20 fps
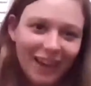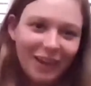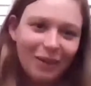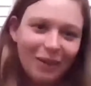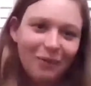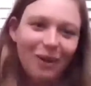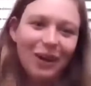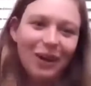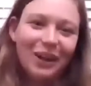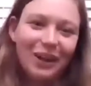I
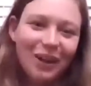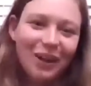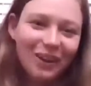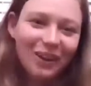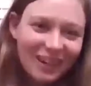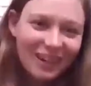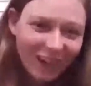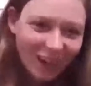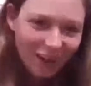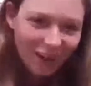don't want to go
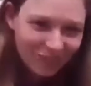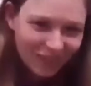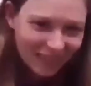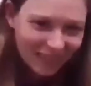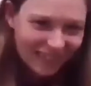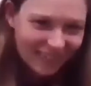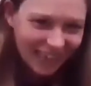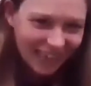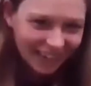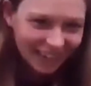to
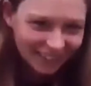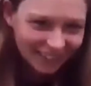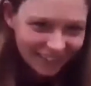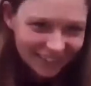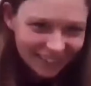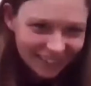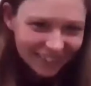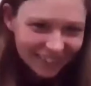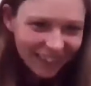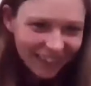German jail.